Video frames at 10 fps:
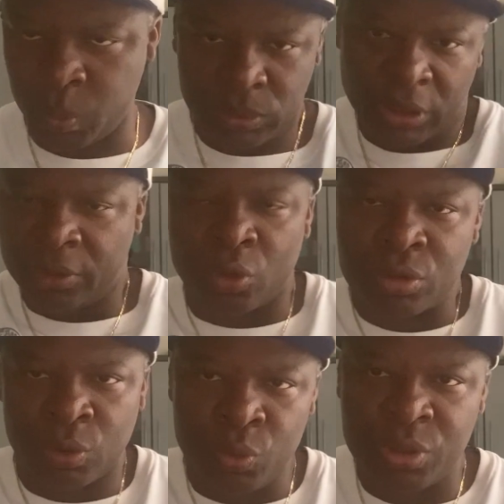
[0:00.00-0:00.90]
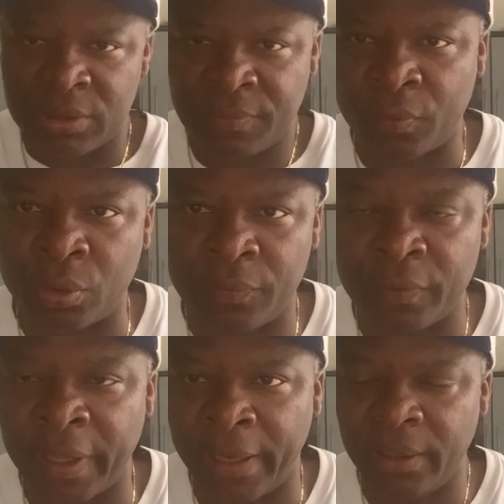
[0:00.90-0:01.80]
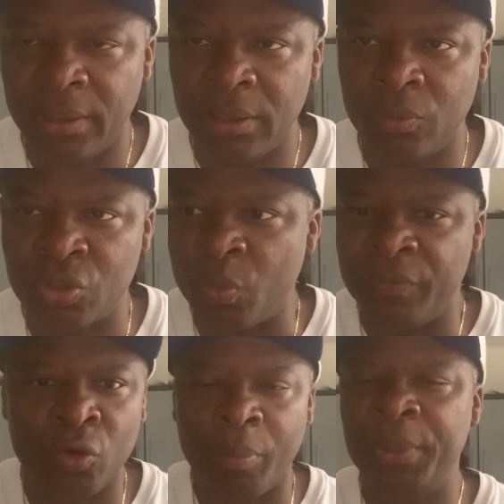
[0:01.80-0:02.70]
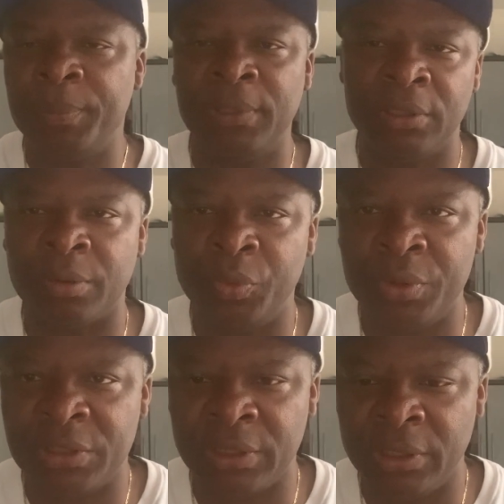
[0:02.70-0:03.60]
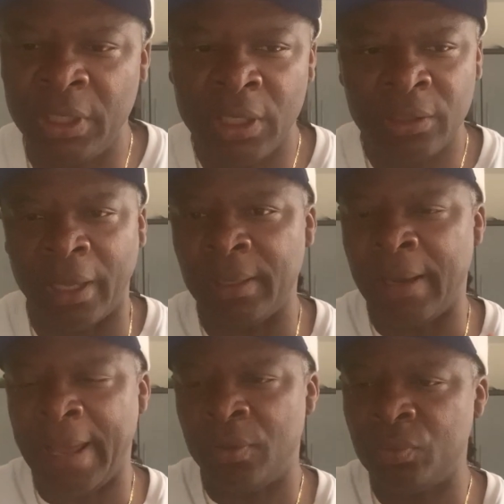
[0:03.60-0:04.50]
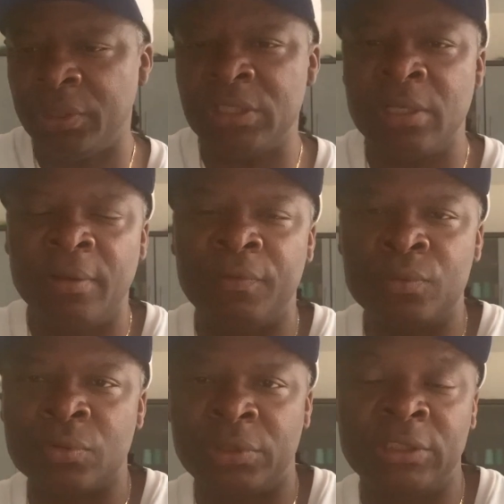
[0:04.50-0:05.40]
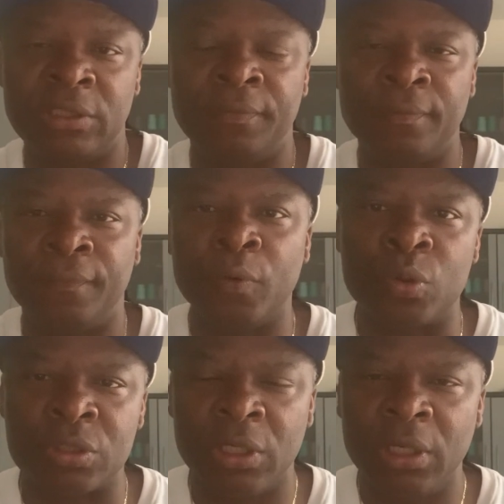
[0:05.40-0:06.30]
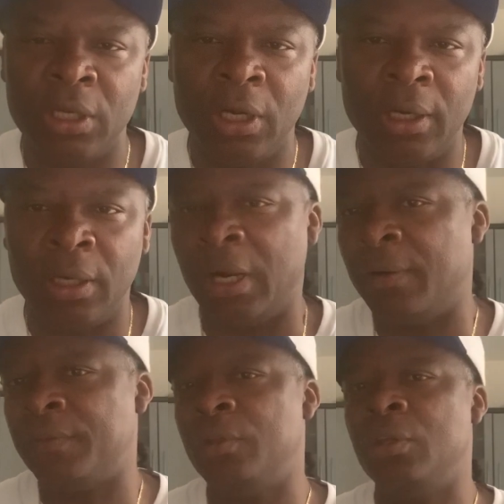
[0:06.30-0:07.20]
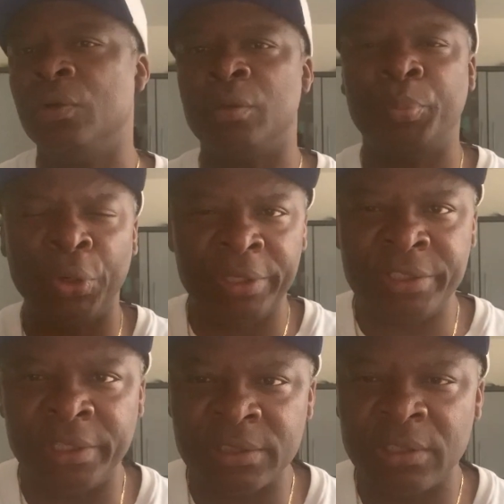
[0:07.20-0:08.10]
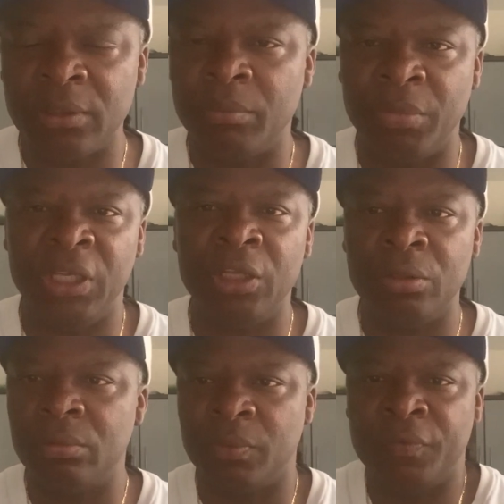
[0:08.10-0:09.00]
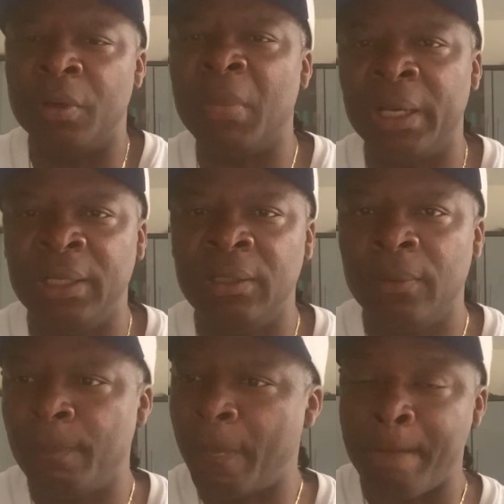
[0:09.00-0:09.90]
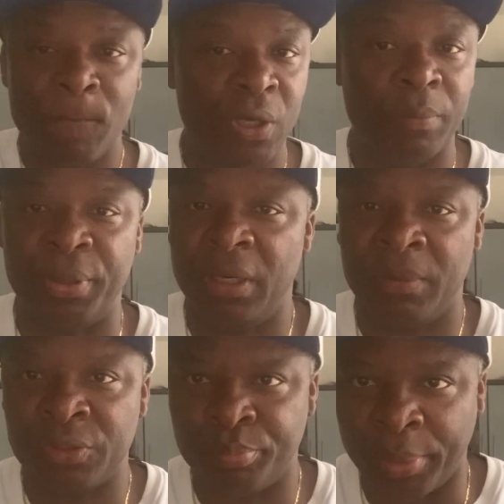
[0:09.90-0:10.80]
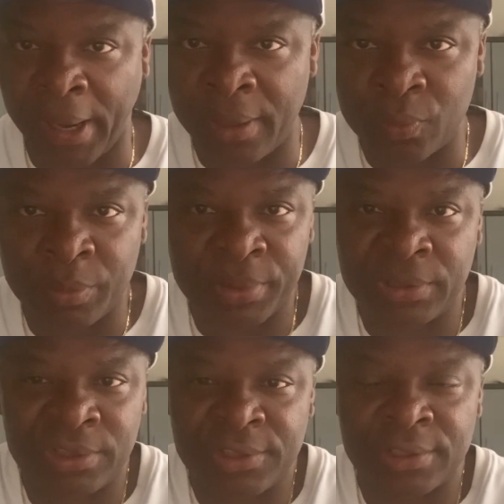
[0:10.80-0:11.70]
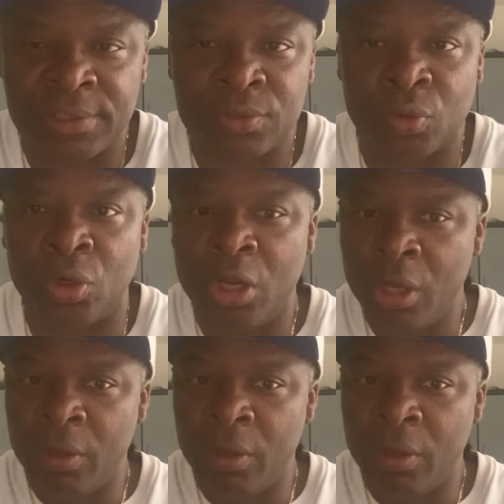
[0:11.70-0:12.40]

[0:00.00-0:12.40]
they've got solutions for that. So we've got people in the community that can handle these levels or these different flaws. After you got the politics, meaning with the money, you can pretty much buy all the politicians, or